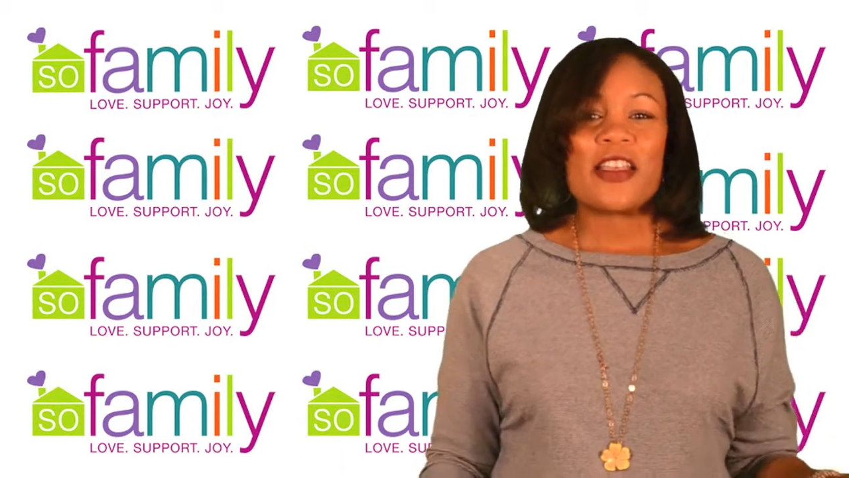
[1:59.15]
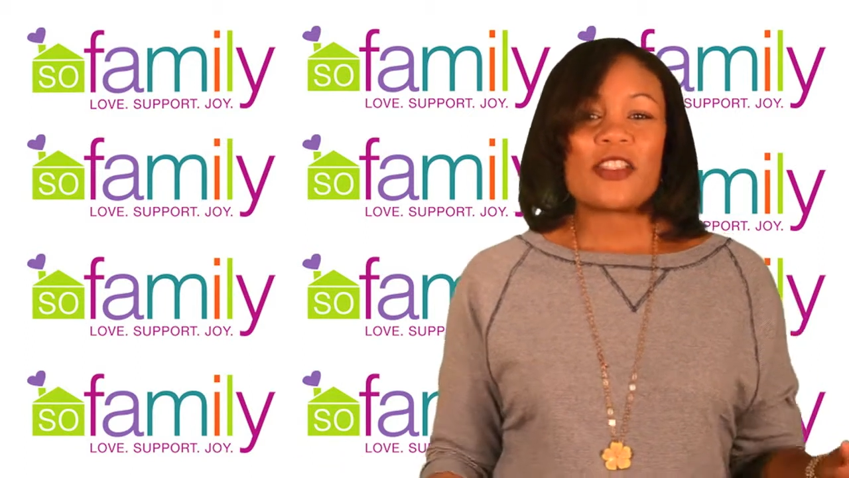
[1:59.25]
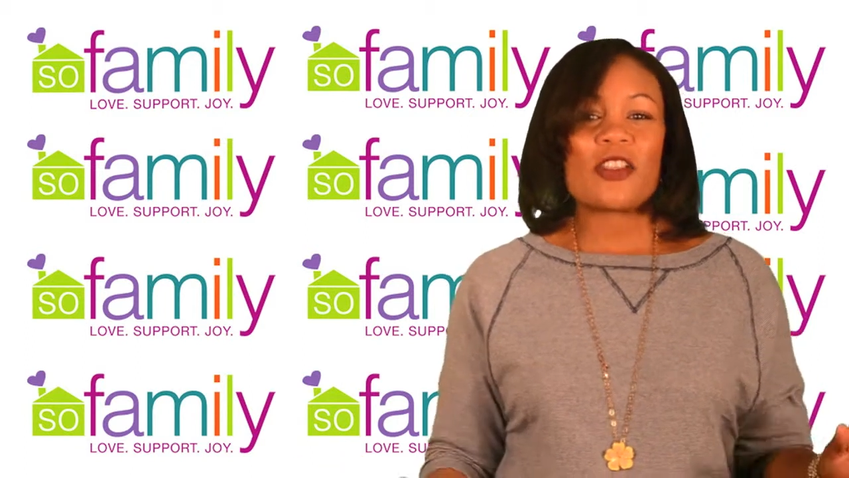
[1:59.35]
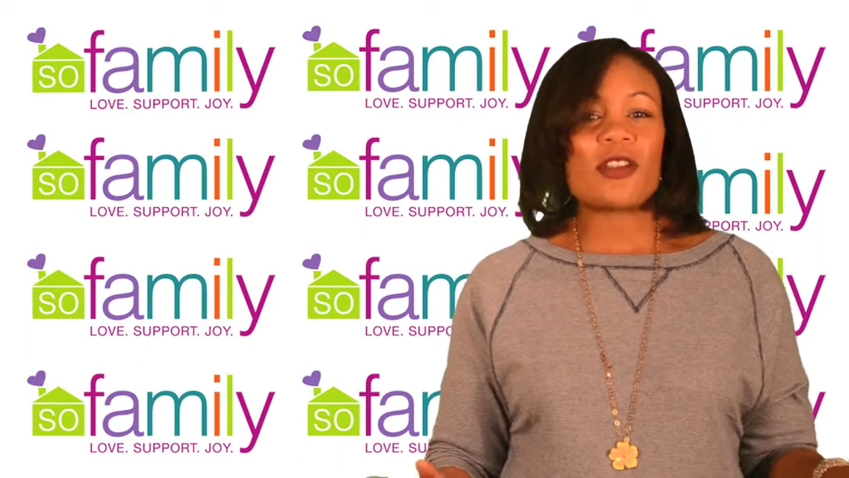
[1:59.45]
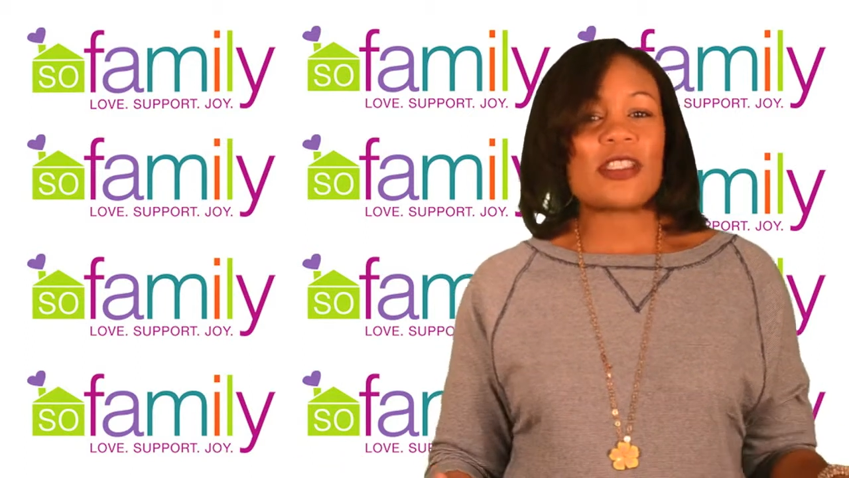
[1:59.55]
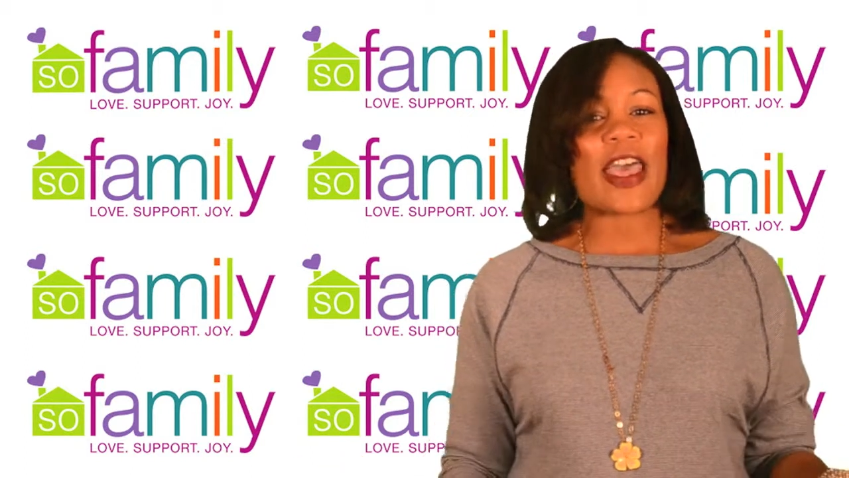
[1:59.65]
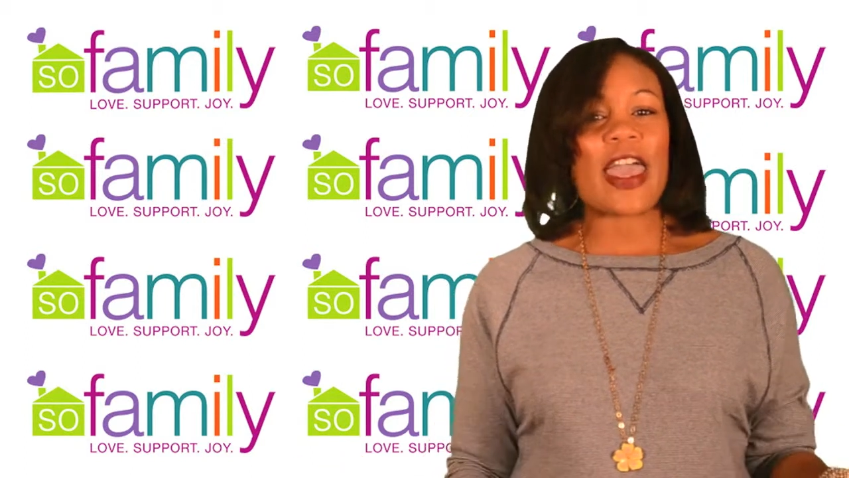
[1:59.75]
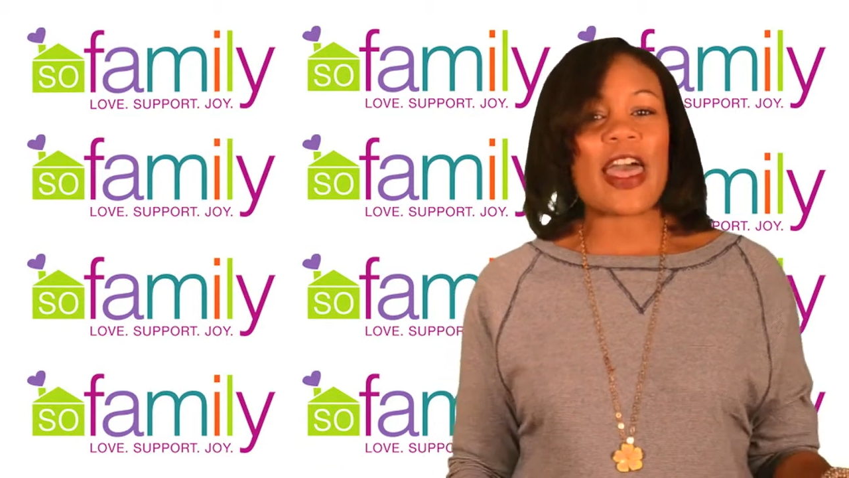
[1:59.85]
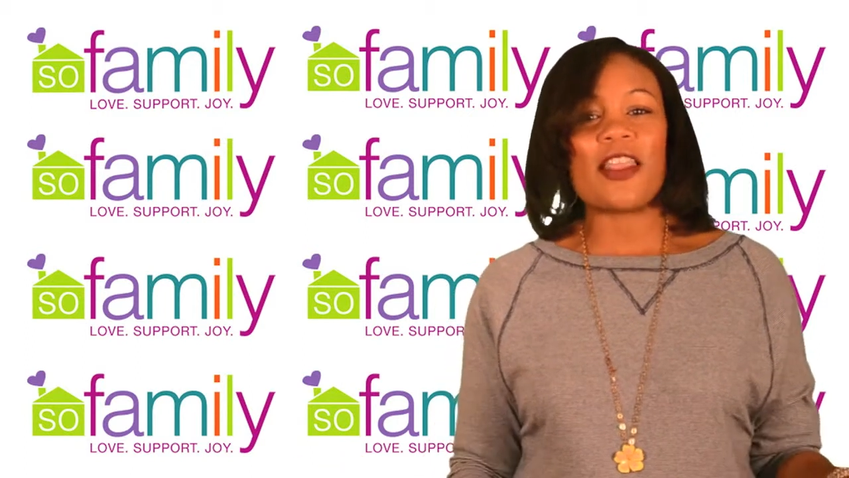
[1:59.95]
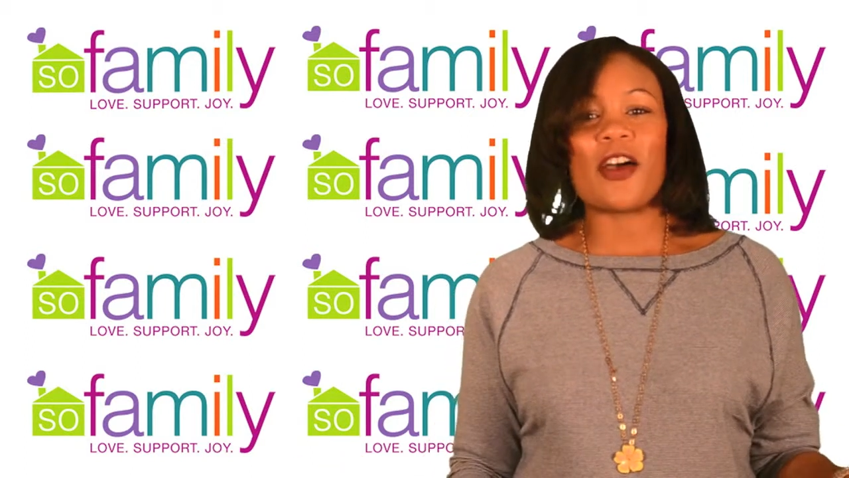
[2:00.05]
So say
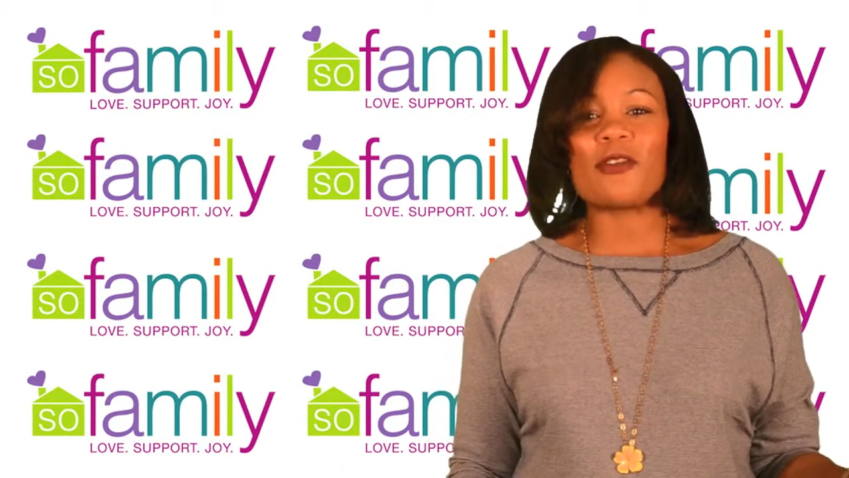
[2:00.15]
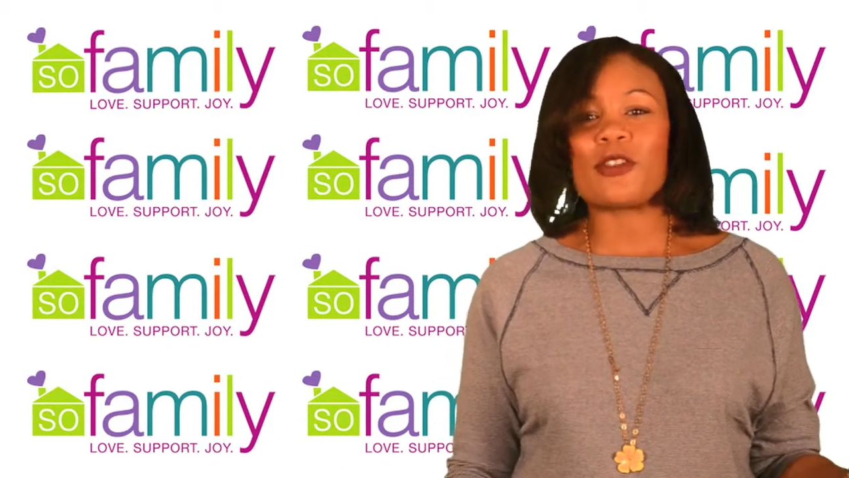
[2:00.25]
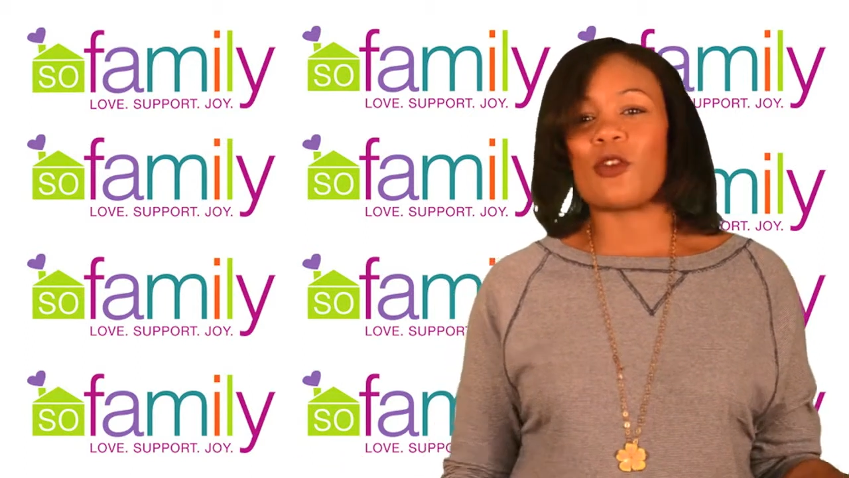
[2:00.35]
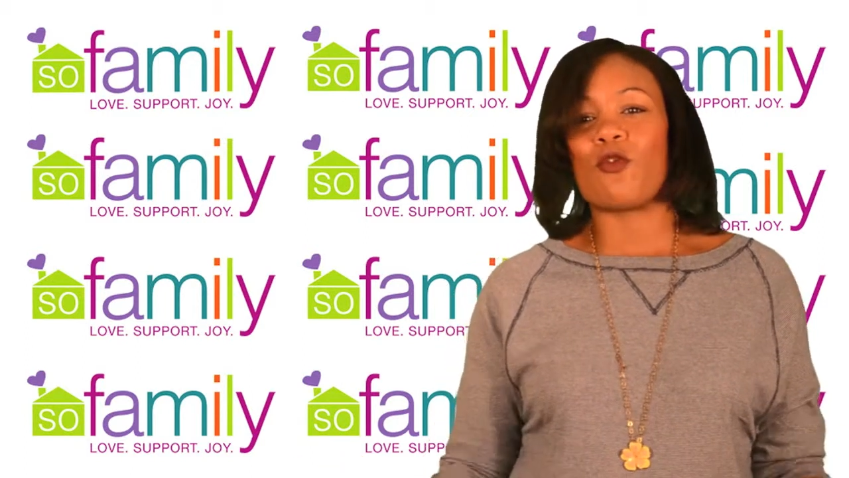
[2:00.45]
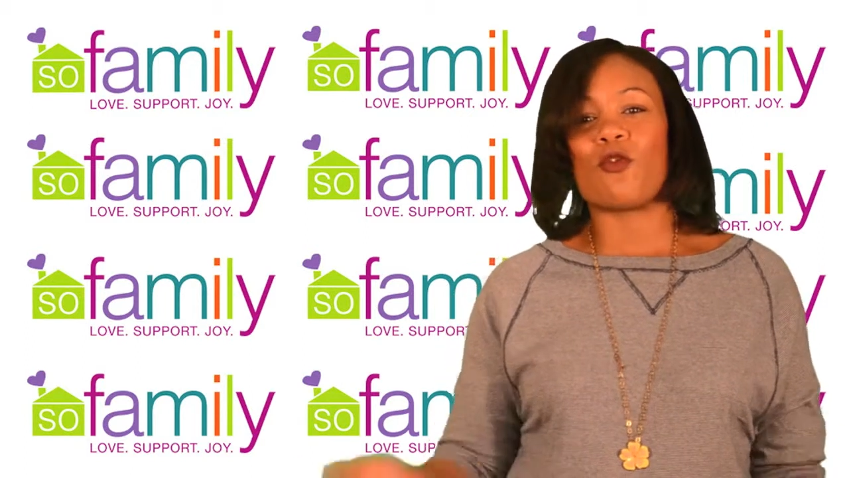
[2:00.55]
hello to